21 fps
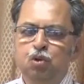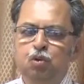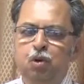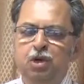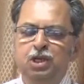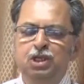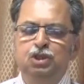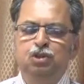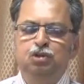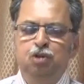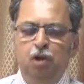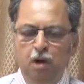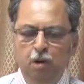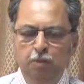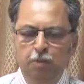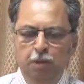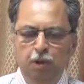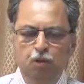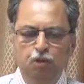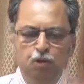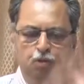what is
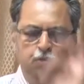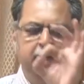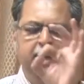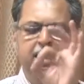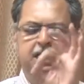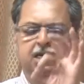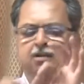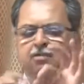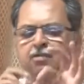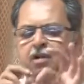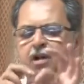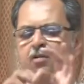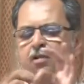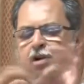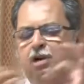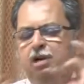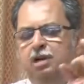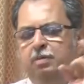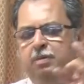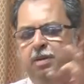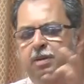called balloon mitral
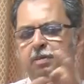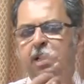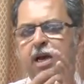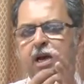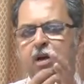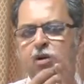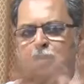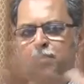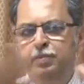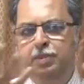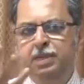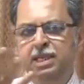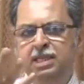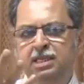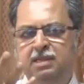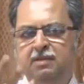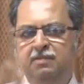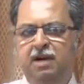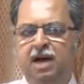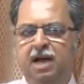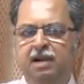valvotomy by opening
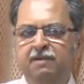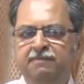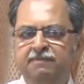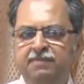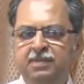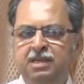the valve,